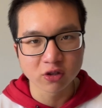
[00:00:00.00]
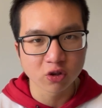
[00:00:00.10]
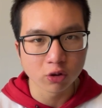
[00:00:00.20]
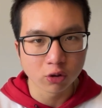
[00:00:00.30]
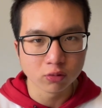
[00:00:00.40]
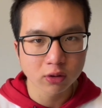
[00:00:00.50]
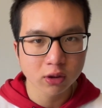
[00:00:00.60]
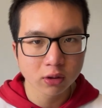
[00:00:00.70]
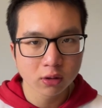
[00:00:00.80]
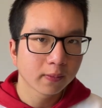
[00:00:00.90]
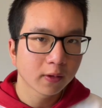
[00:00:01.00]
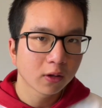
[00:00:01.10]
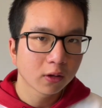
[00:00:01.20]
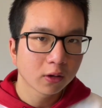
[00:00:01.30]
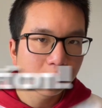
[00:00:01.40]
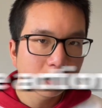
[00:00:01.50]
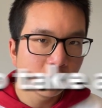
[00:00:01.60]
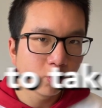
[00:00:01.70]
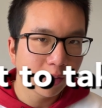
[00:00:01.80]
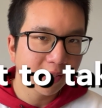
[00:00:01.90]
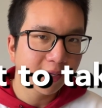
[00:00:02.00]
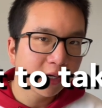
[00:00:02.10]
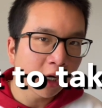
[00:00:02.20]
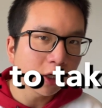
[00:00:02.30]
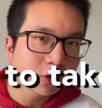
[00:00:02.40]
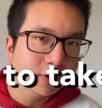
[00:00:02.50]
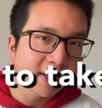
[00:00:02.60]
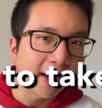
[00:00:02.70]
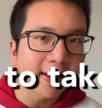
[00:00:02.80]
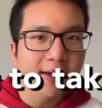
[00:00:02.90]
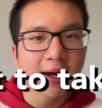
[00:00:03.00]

to lose. You really got to take